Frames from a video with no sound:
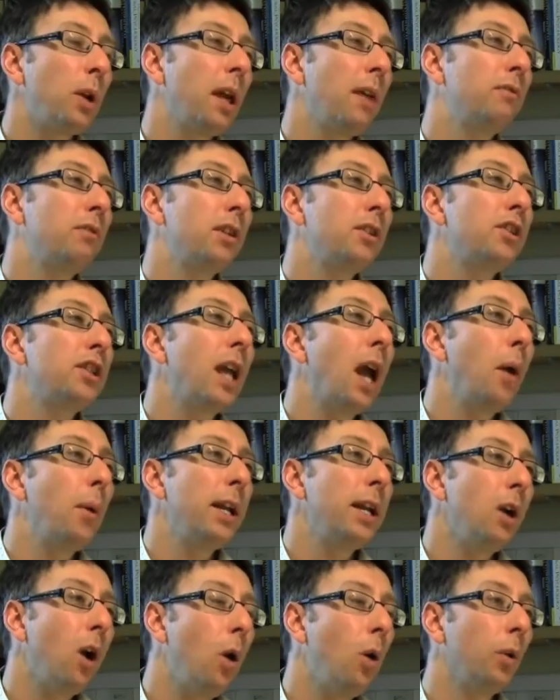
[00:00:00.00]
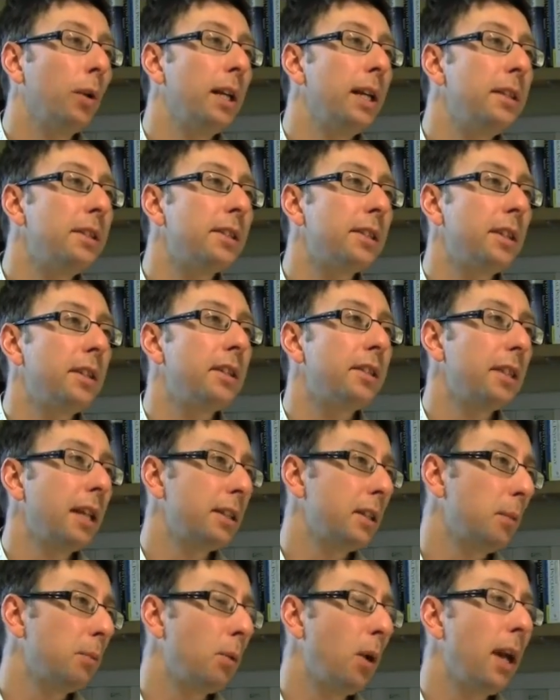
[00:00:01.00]
whatever is going on in
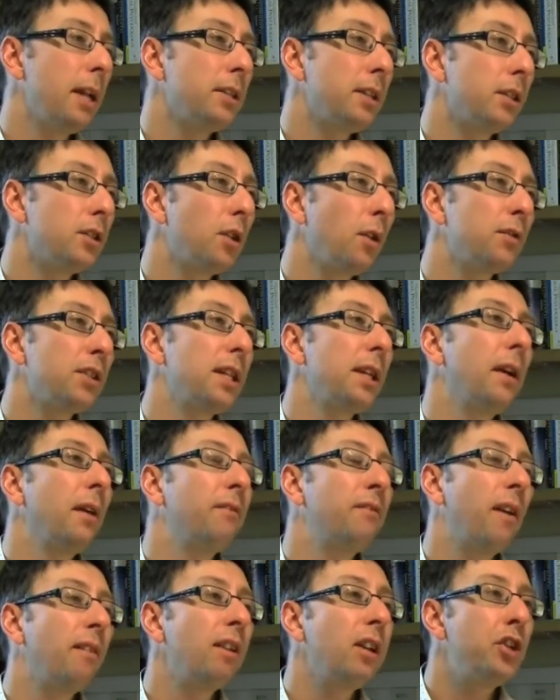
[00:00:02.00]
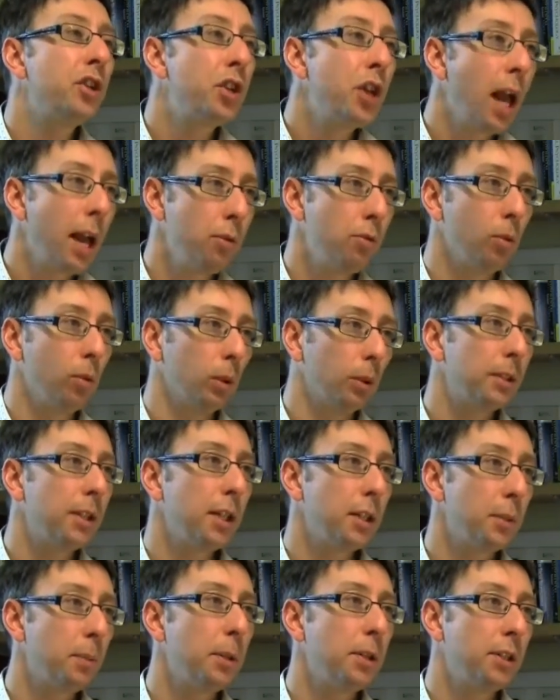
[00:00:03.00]
synesthetic brains, it's obviously a very general
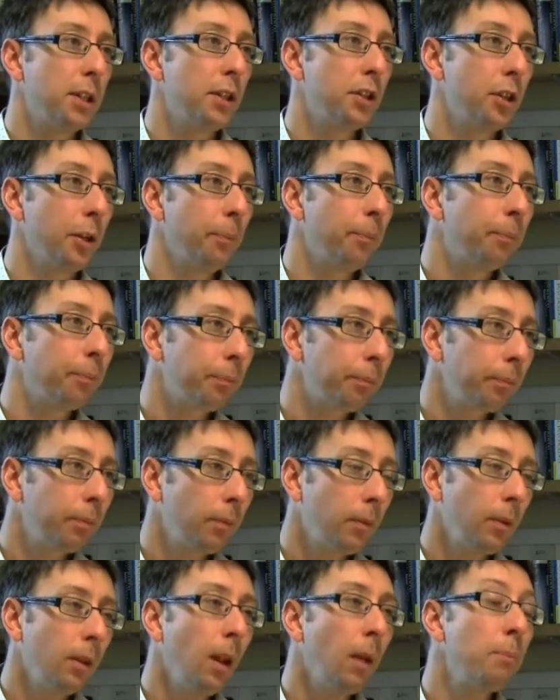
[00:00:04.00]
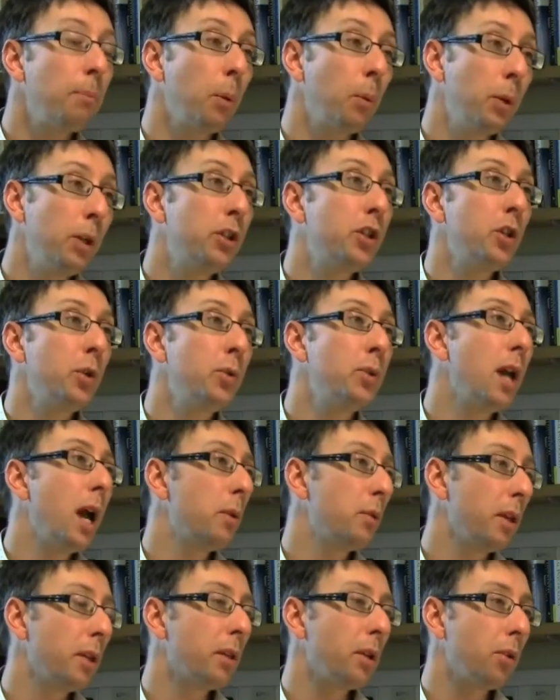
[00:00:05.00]
disposition. But we do
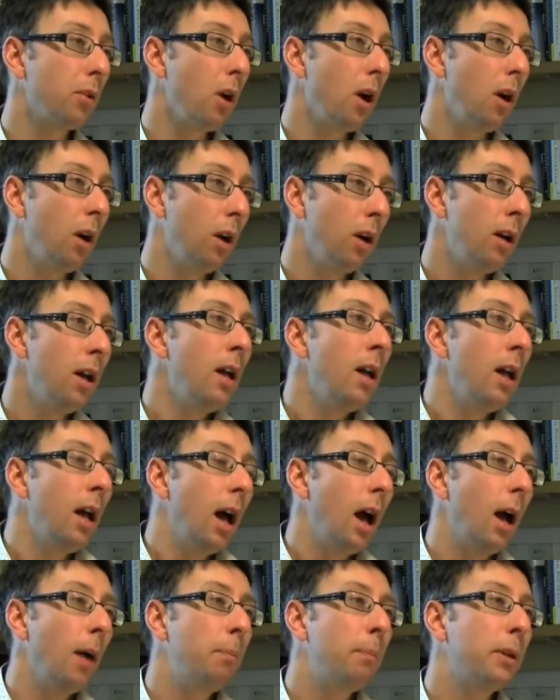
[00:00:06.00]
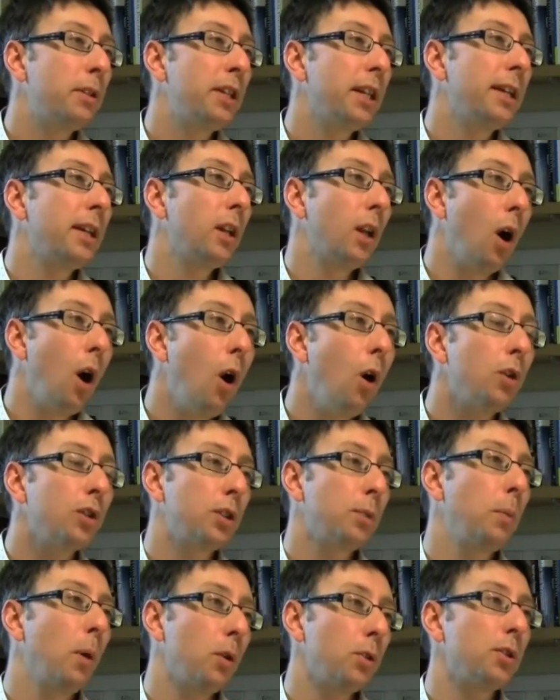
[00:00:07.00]
know that there are particular
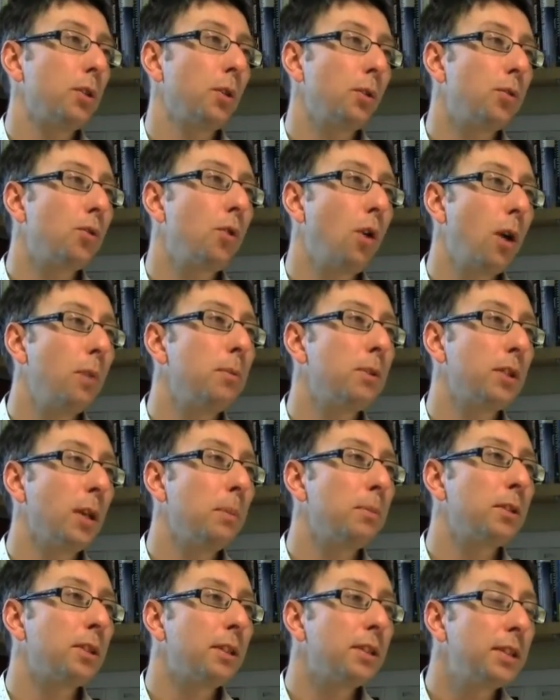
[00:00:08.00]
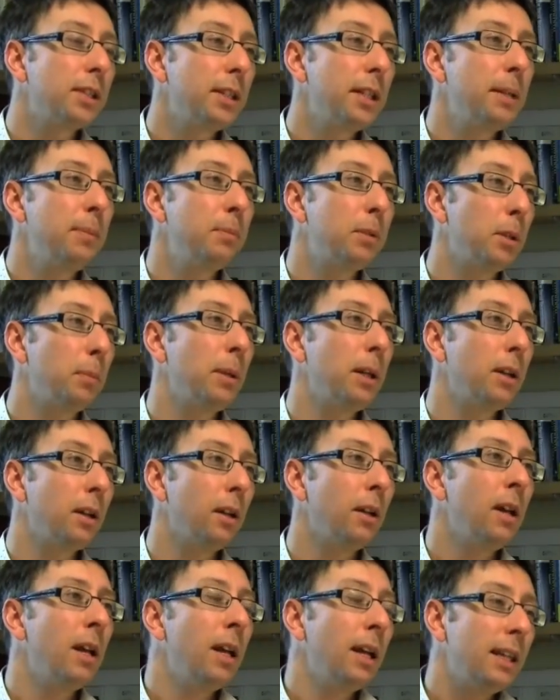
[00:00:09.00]
hotspots on chromosomes that seem to be
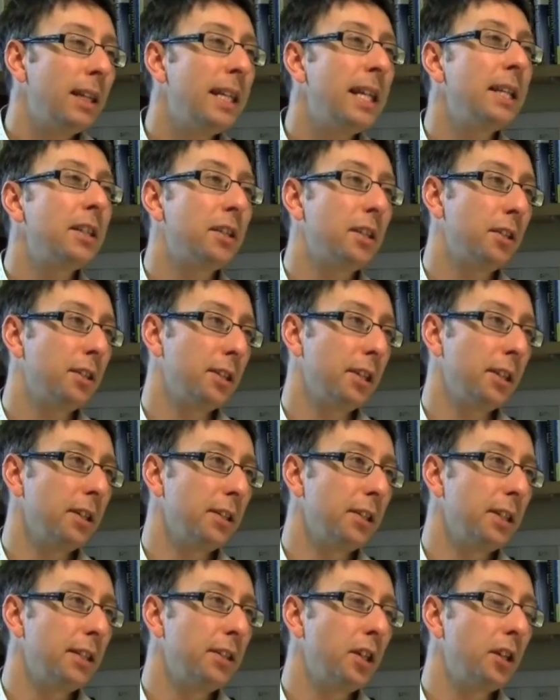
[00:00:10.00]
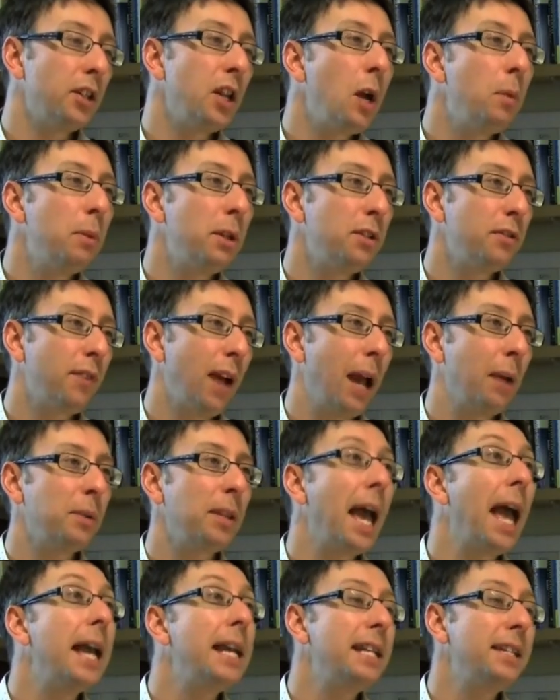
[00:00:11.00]
linked to synesthesia. Nobody's
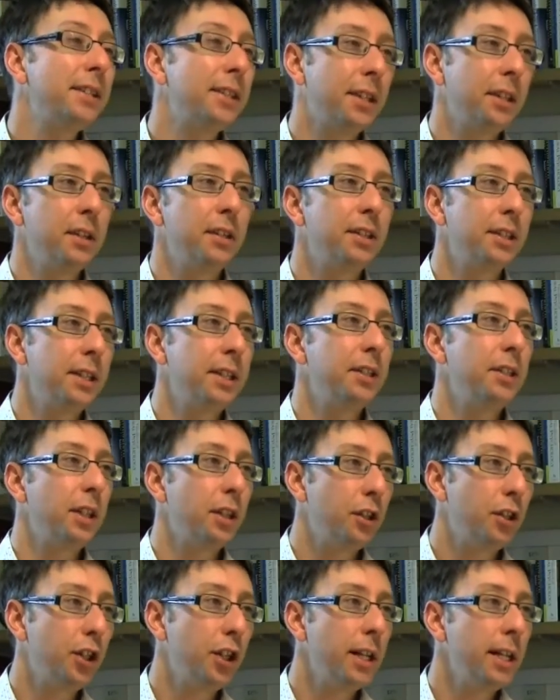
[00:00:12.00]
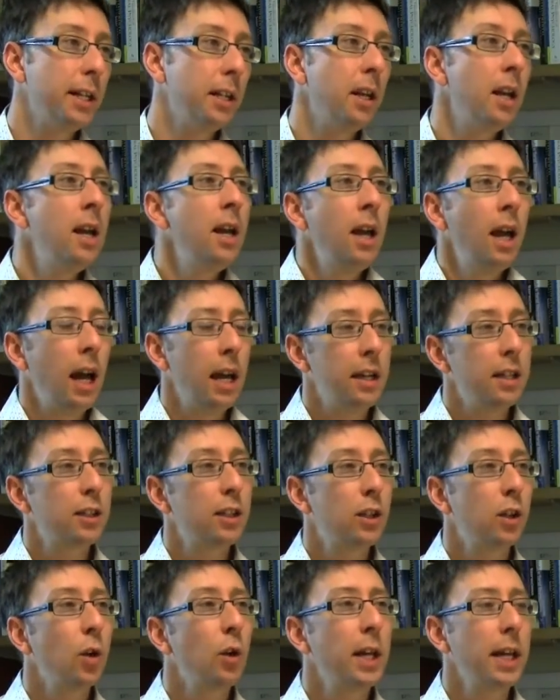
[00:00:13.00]
found a synesthesia gene, and
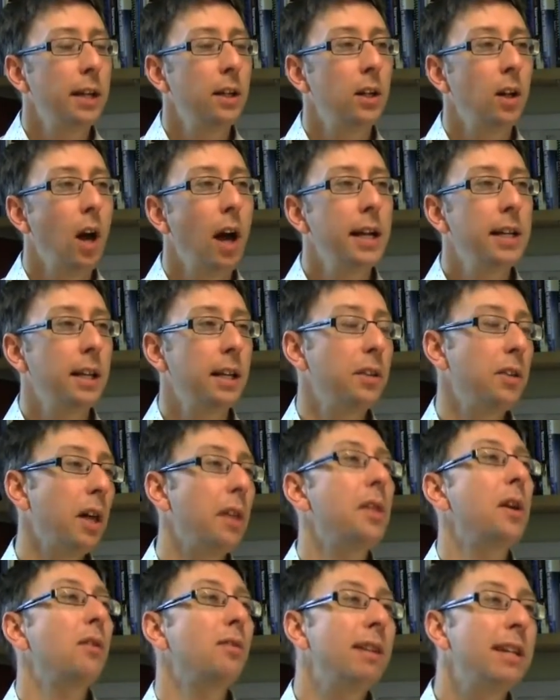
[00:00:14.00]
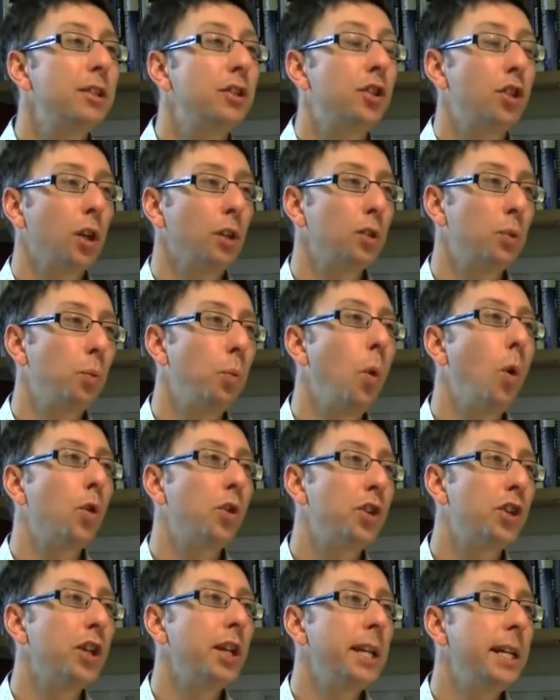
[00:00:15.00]
it's looking likely that there is just
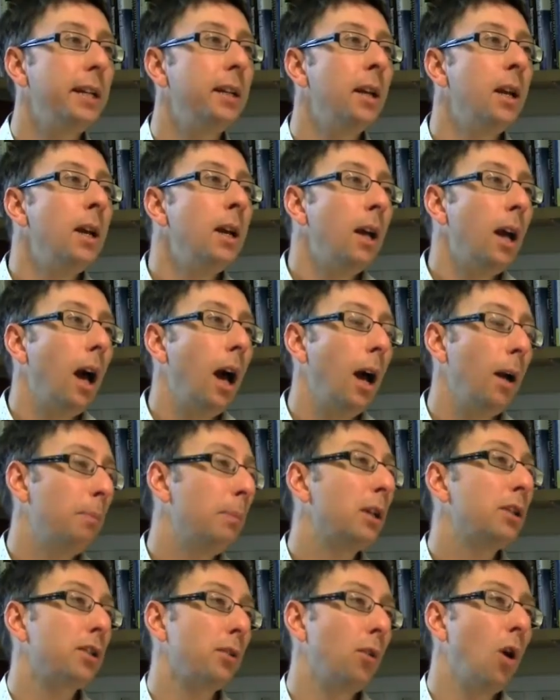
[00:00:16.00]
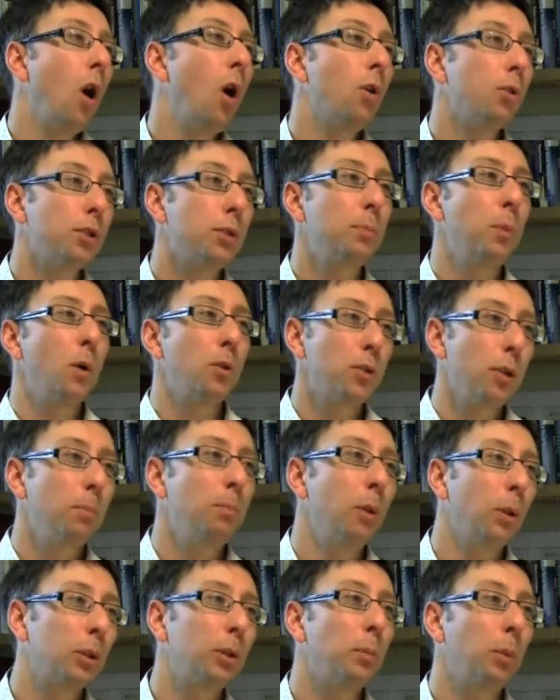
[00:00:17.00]
one gene because there are hotspots
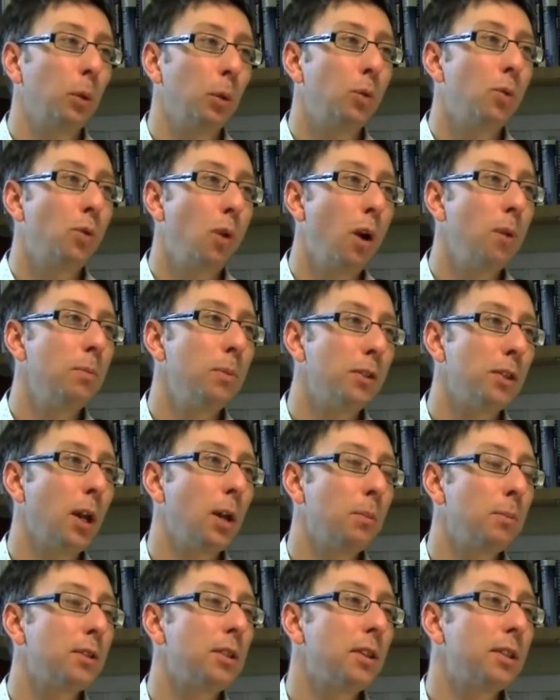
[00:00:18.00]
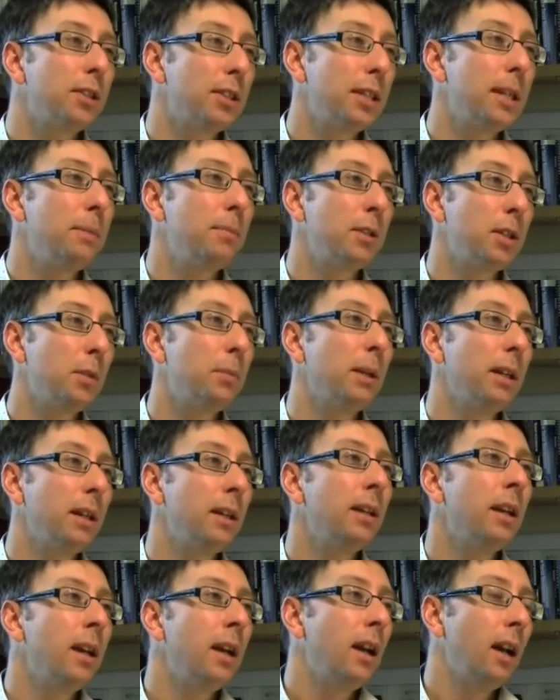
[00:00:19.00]
on multiple chromosomes that seem to
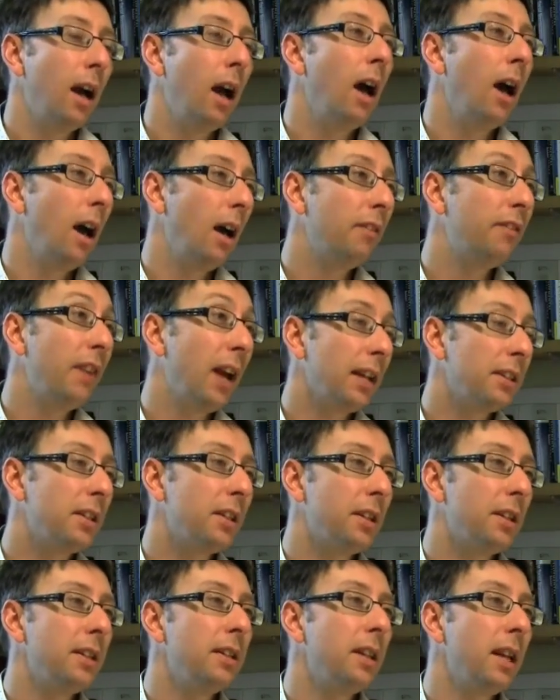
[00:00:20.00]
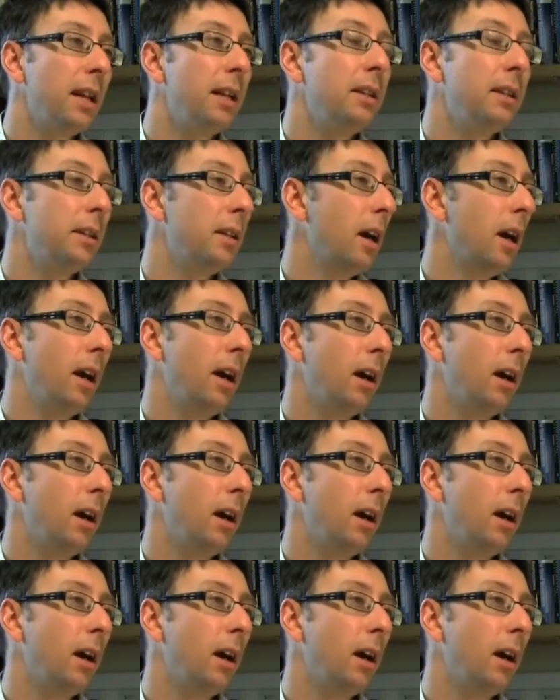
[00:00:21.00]
be affected in